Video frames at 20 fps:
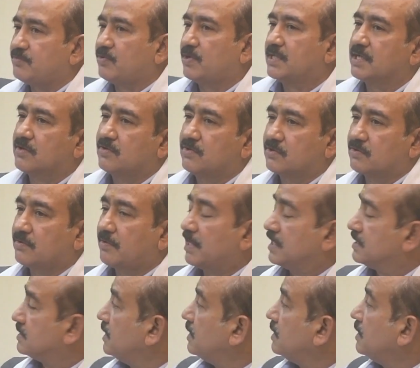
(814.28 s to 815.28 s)
was a
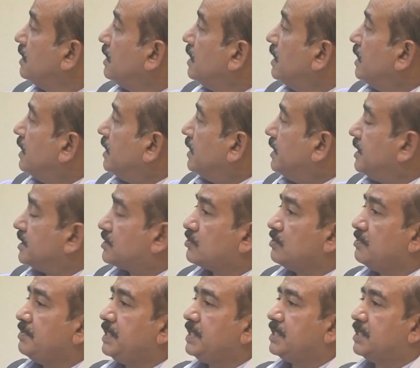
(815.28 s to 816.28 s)
controversial. This
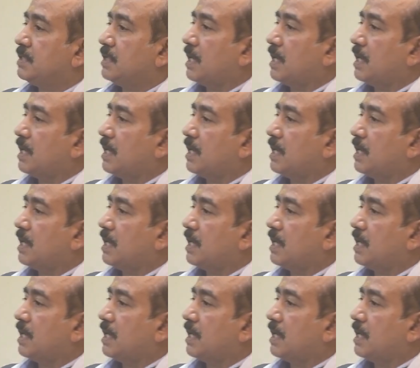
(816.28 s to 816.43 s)
will be,